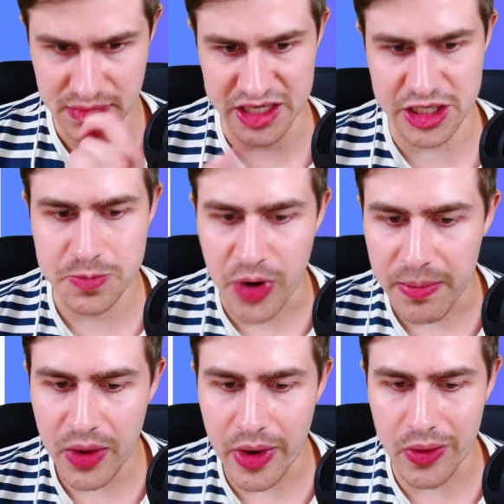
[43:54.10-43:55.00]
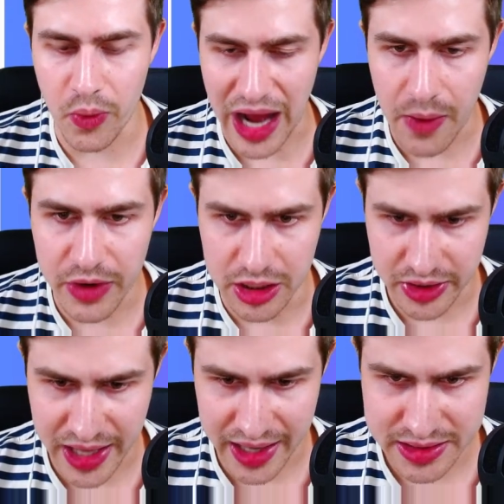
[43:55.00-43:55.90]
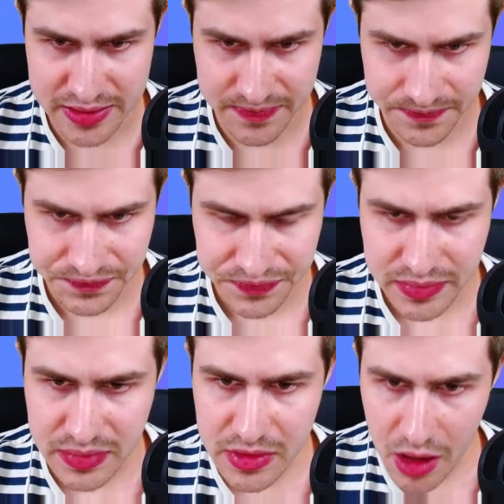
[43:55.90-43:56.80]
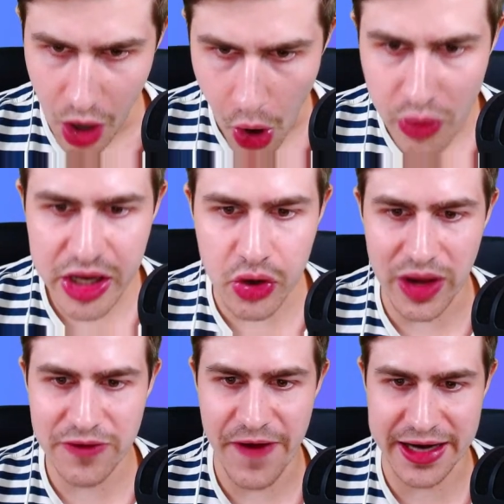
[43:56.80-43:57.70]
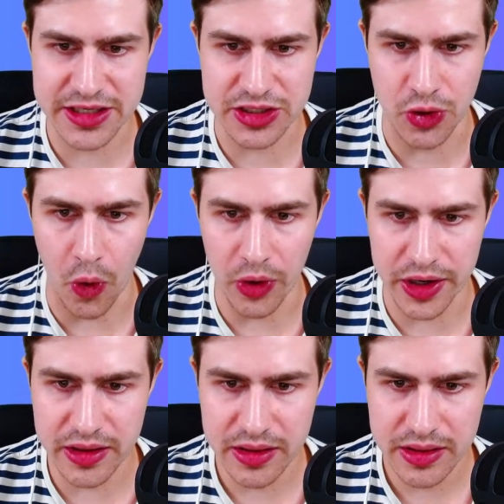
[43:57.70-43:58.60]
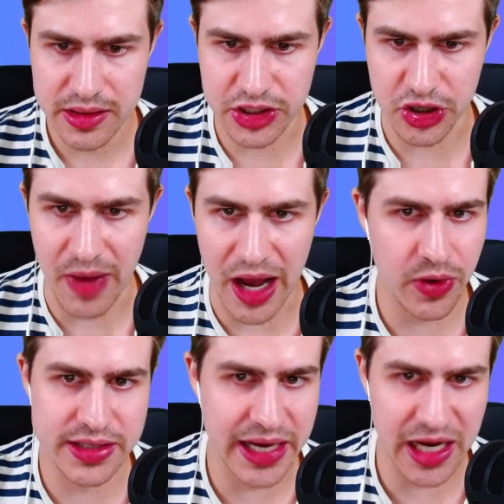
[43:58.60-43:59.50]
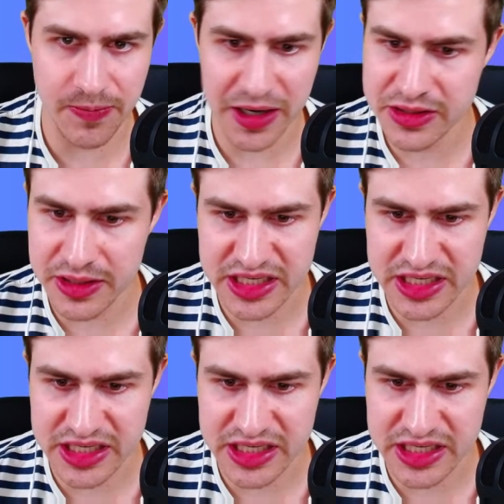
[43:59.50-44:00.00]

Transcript: This is probably what I would look at. Only annoying factor is Gordon, so you might want to take a punt on